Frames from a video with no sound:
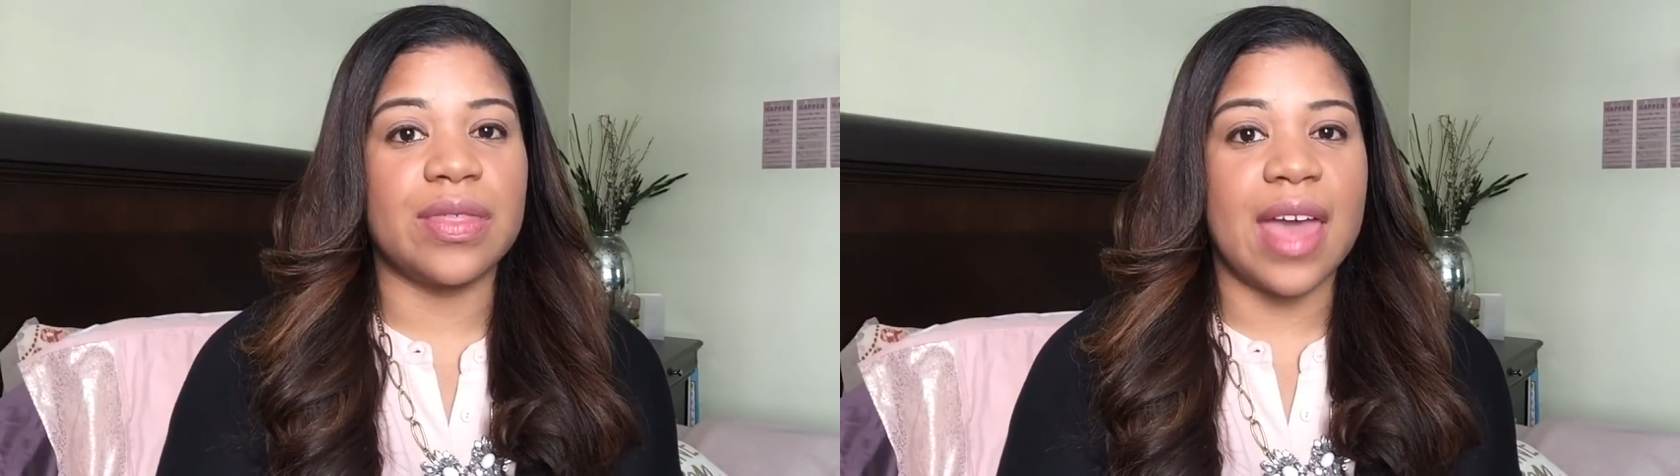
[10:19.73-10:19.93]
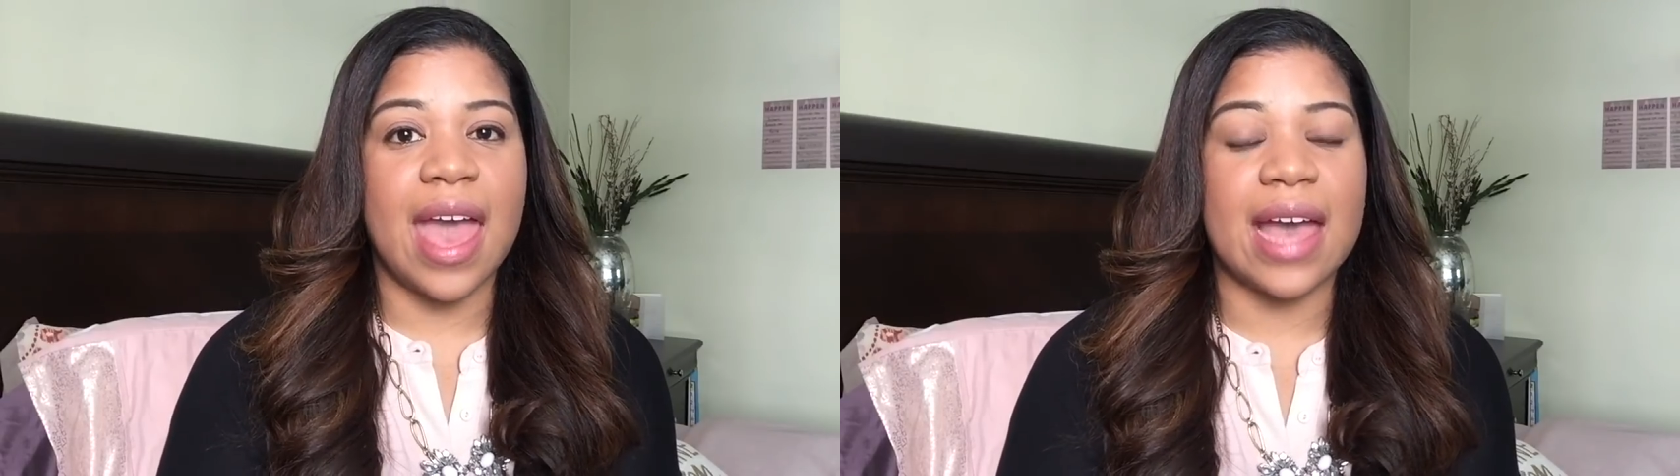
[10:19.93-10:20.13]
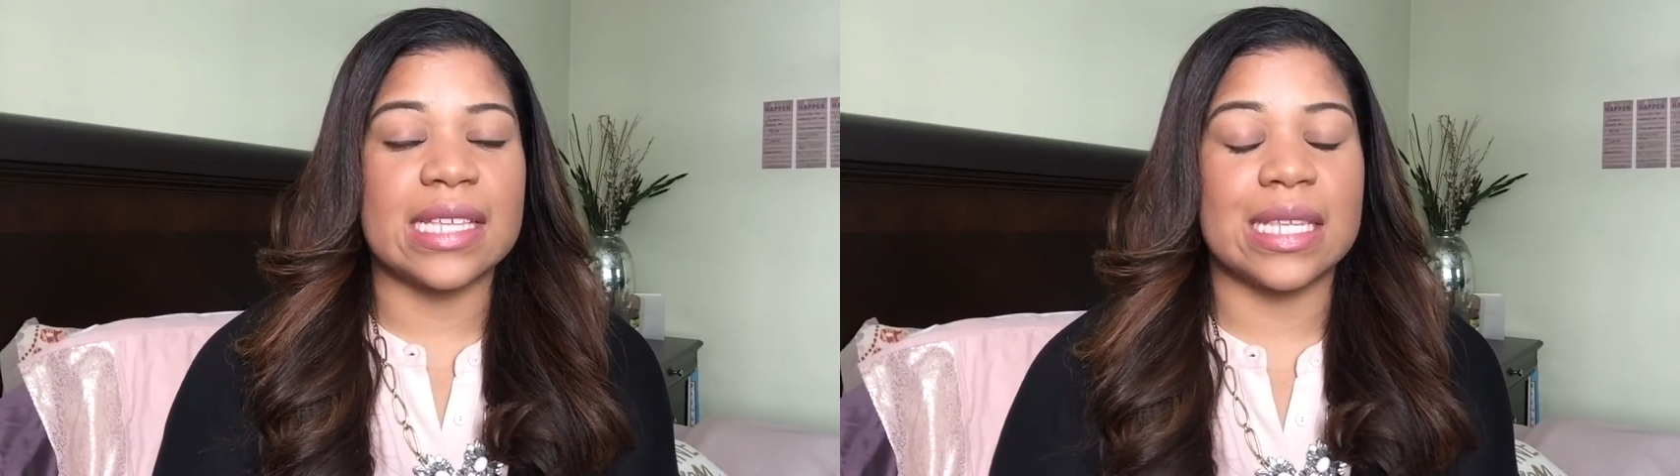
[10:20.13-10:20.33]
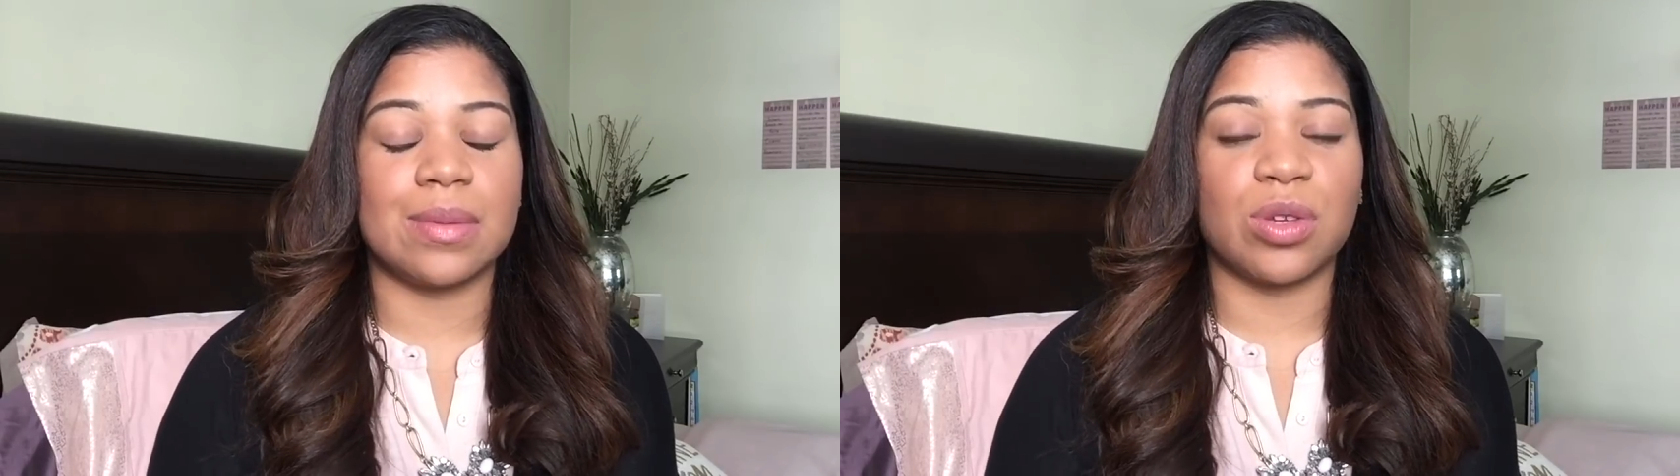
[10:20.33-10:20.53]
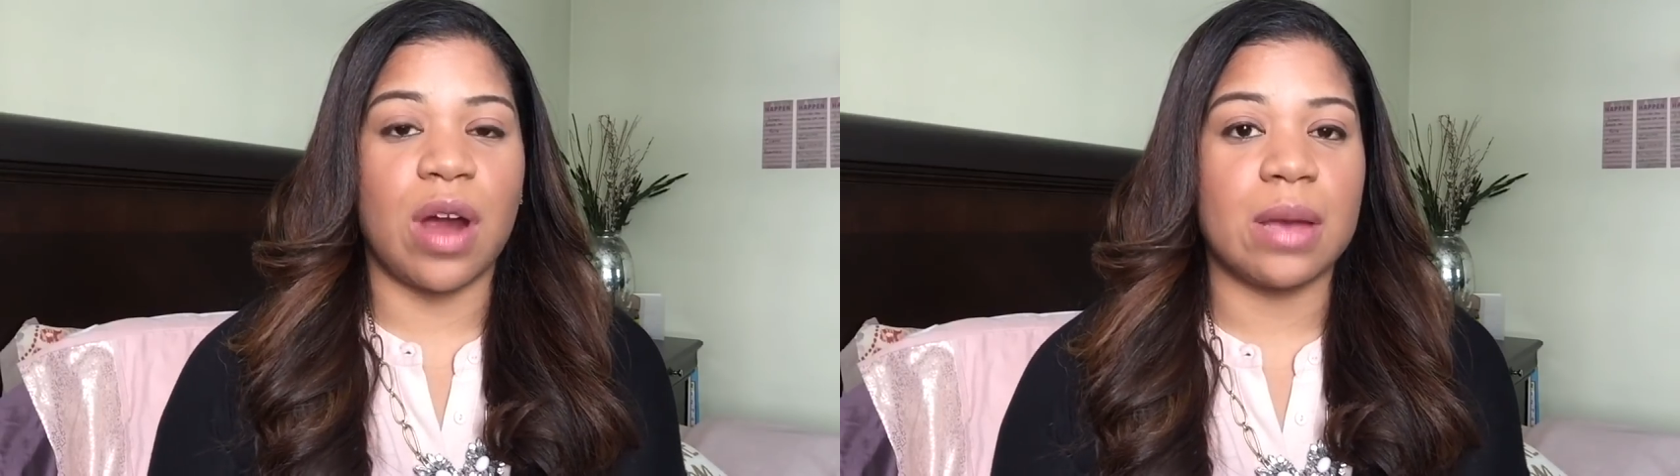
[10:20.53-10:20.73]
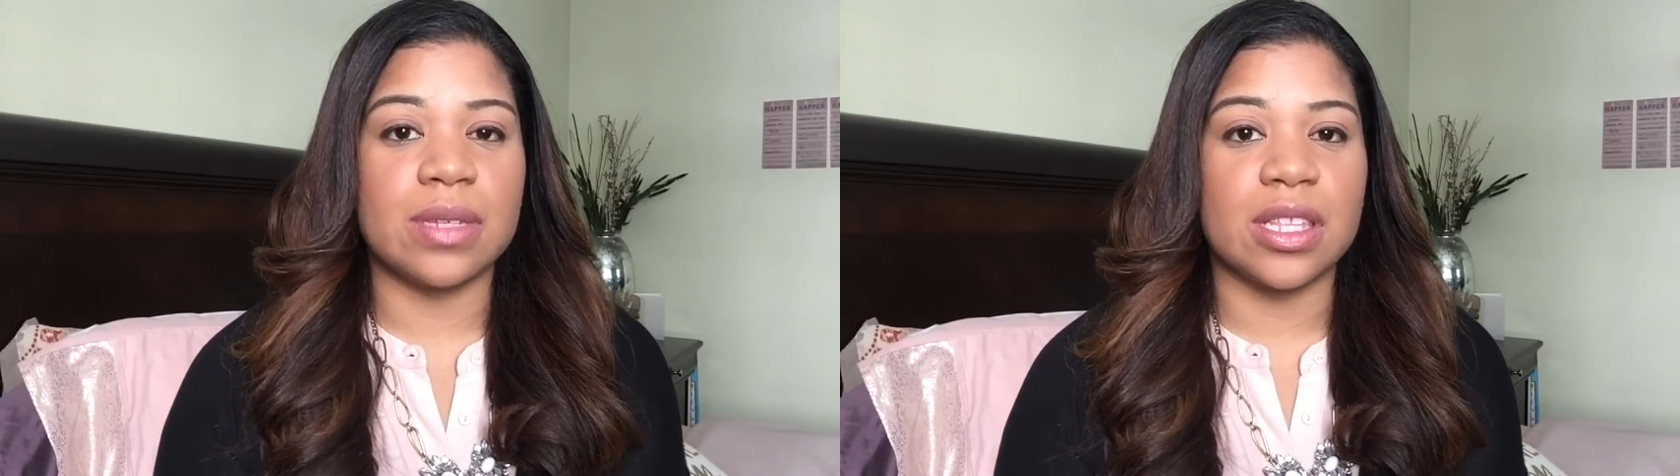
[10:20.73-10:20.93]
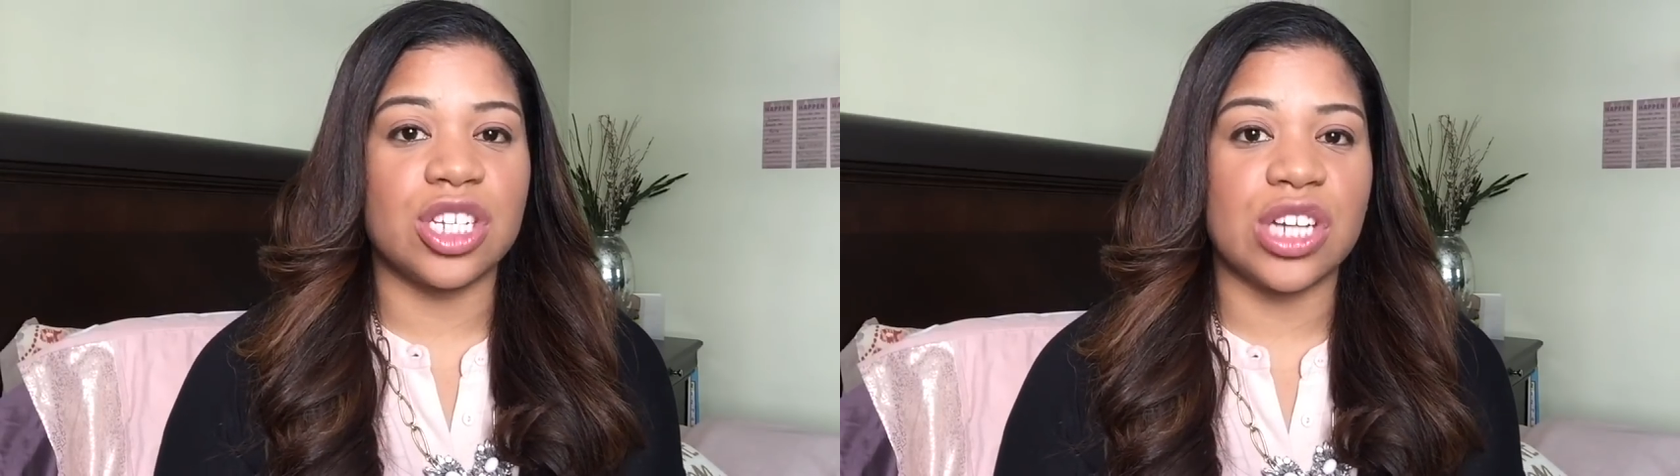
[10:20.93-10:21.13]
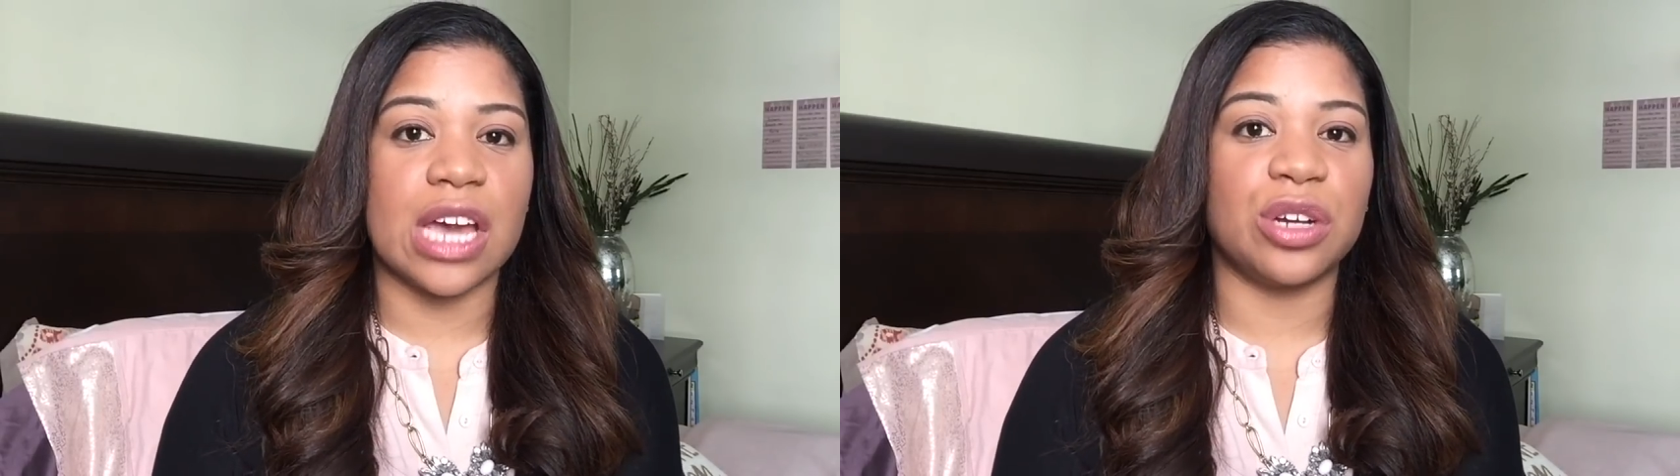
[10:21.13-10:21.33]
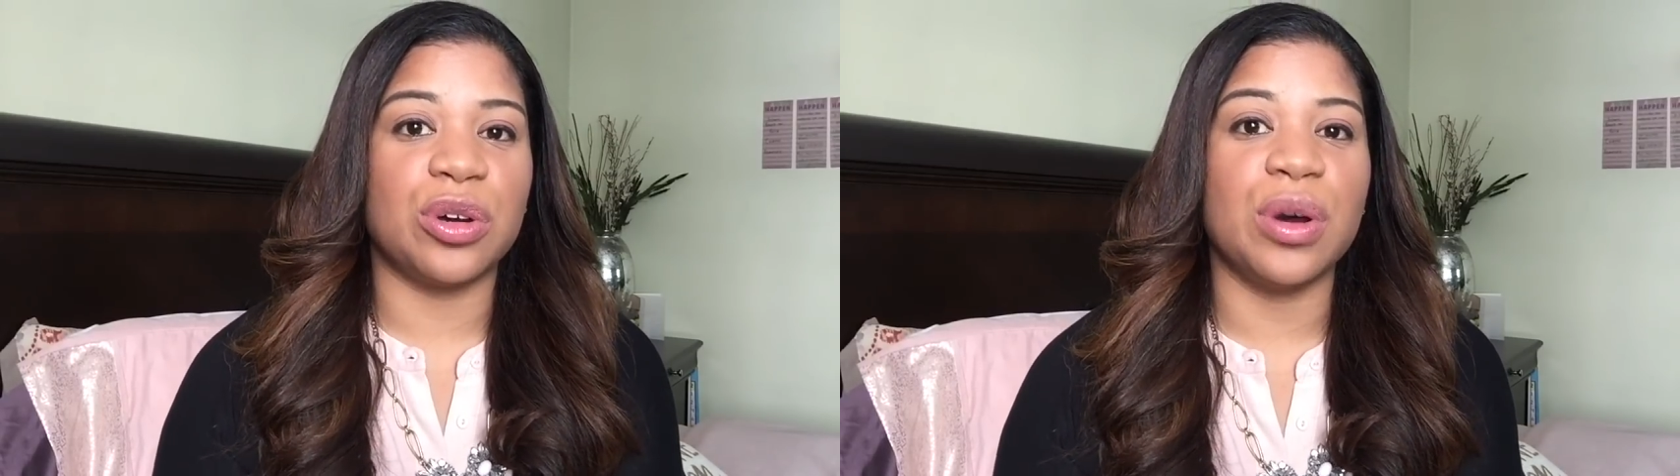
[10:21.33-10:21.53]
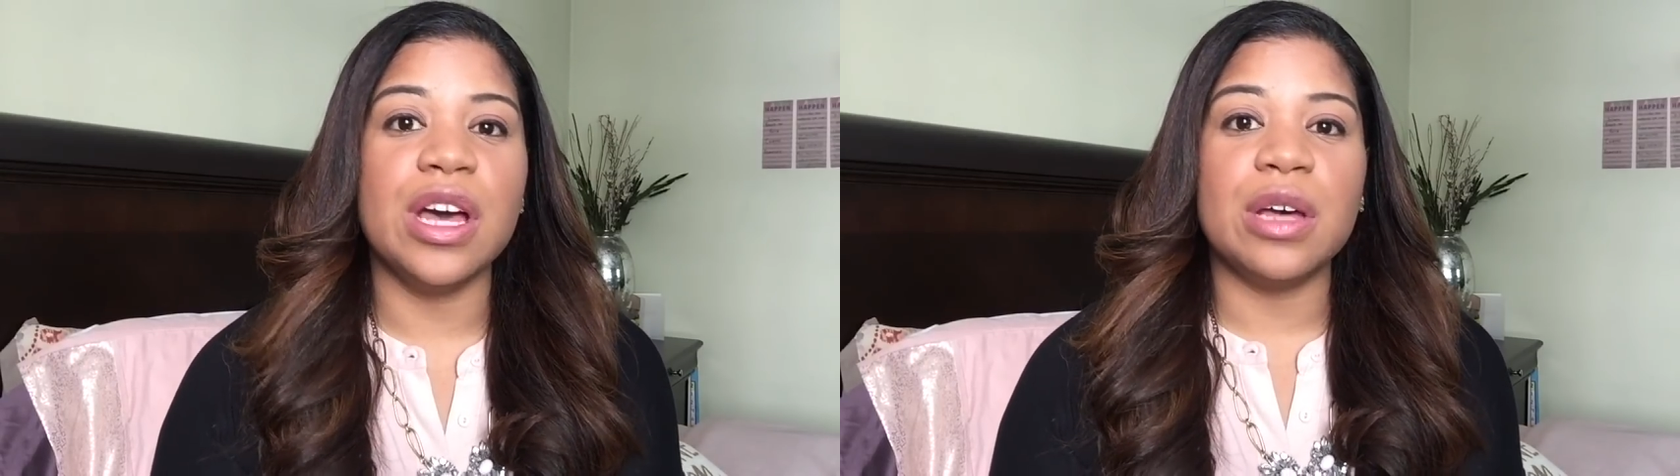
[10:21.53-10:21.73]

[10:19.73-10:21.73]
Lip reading: that has subscribed to the channel.